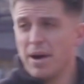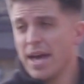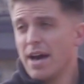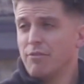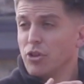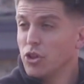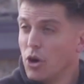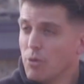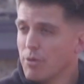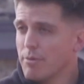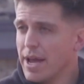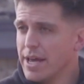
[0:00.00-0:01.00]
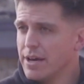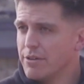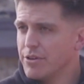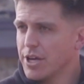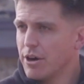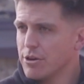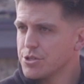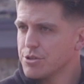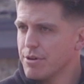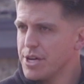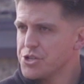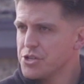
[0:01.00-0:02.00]
Might have a lower rate of
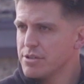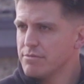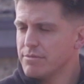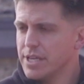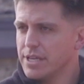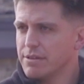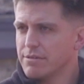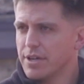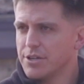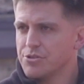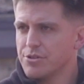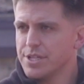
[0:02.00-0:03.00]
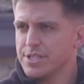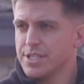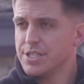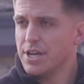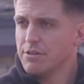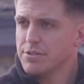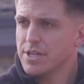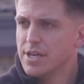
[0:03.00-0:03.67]
incarceration than countries that don't.